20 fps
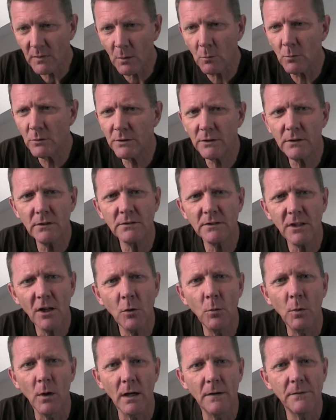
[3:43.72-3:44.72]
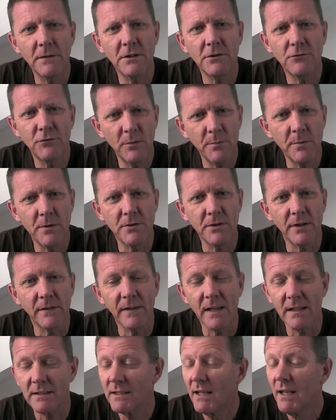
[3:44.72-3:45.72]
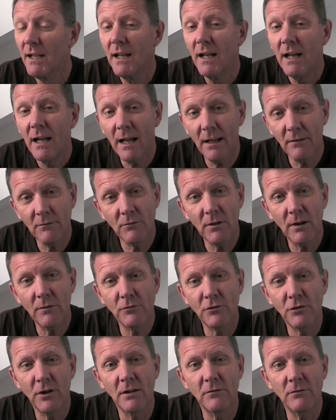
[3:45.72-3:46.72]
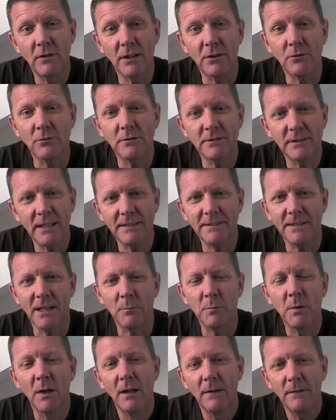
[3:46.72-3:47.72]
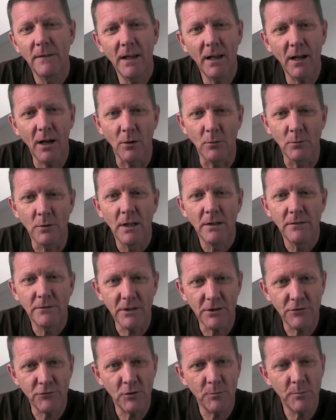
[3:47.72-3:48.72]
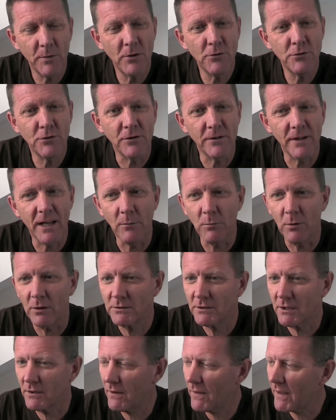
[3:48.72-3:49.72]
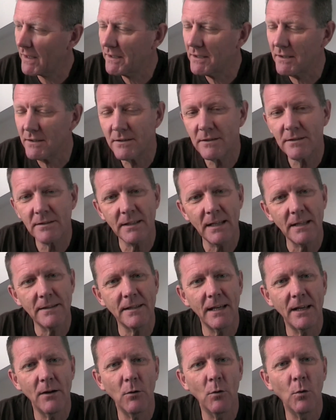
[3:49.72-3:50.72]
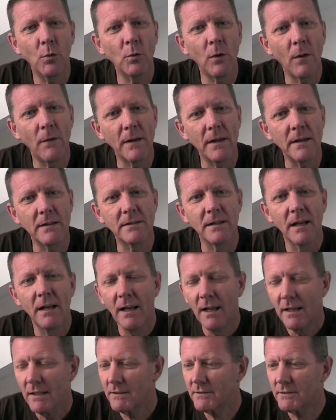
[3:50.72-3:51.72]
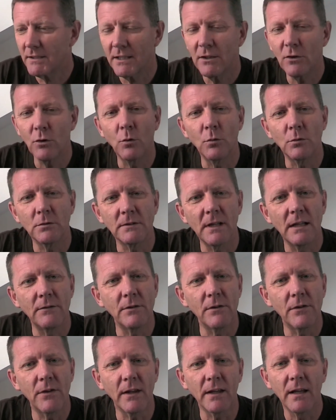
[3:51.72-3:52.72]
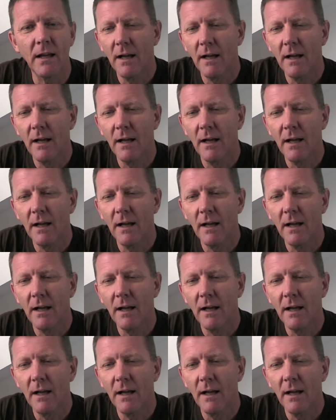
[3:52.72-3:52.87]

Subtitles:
was there's no way of distributing this, and Rough Trade Records set up their own distribution network so that they could set out all of these singles and everything